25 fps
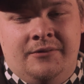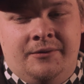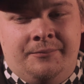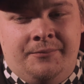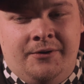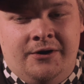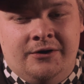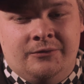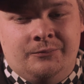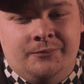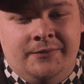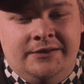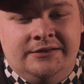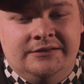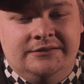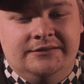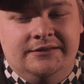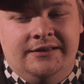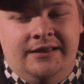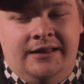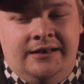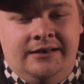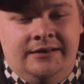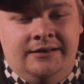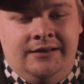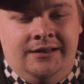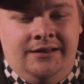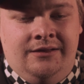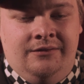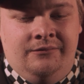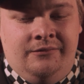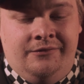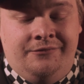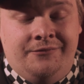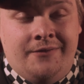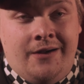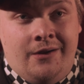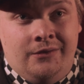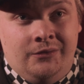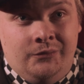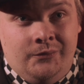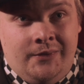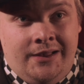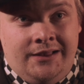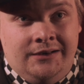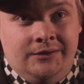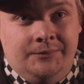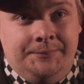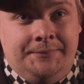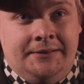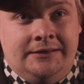apartment, and we found one,